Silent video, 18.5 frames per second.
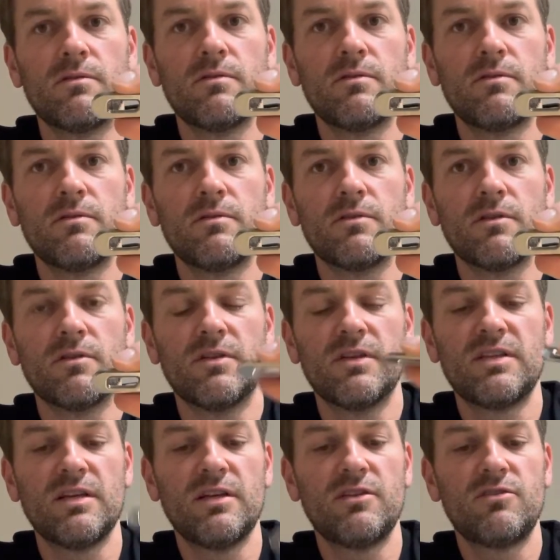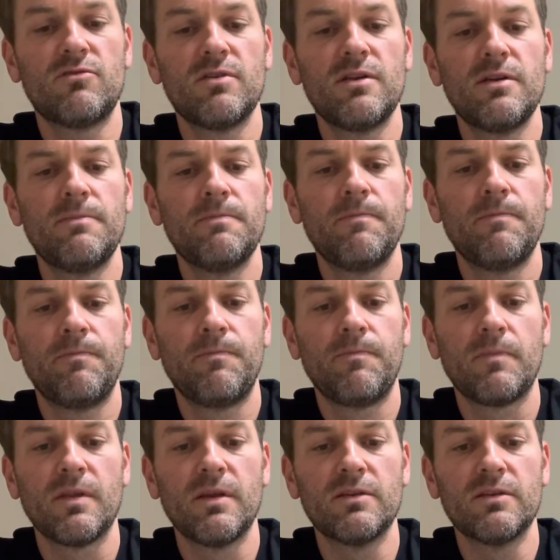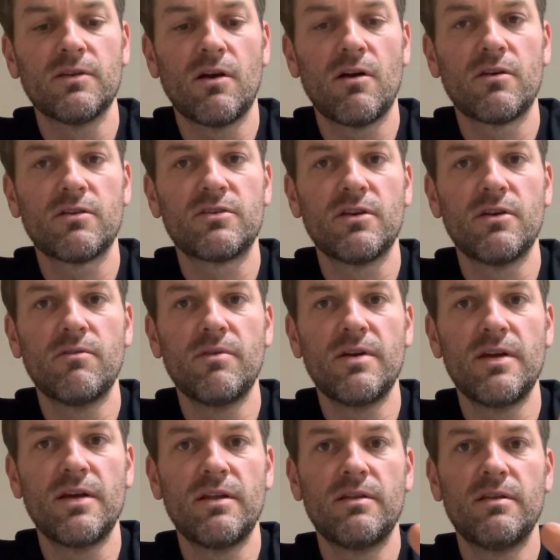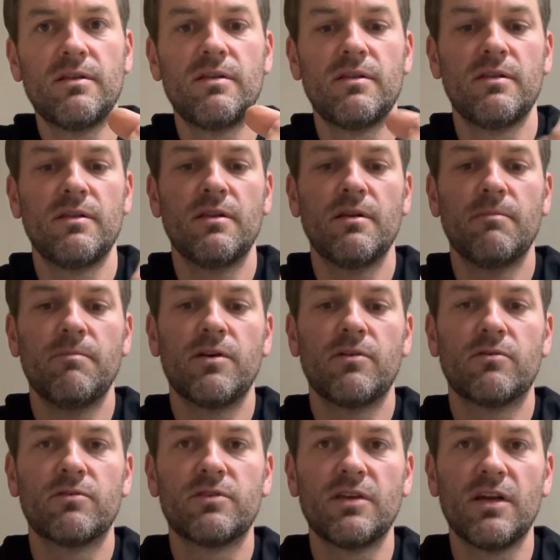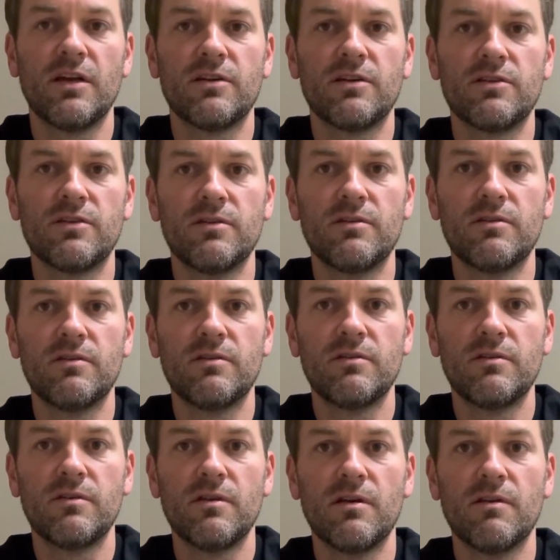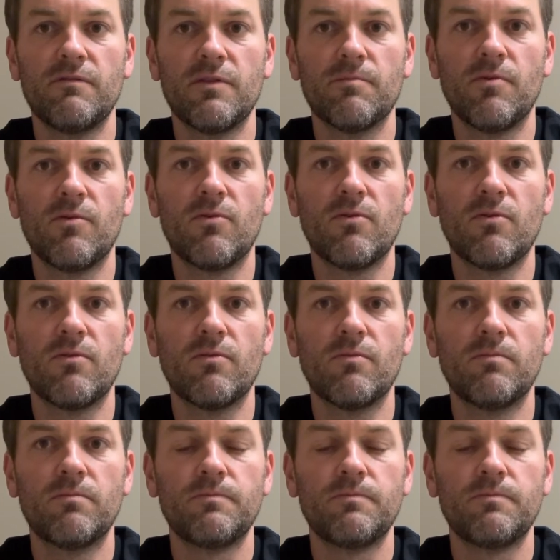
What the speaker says: So this entry is also in the middle section of your pole.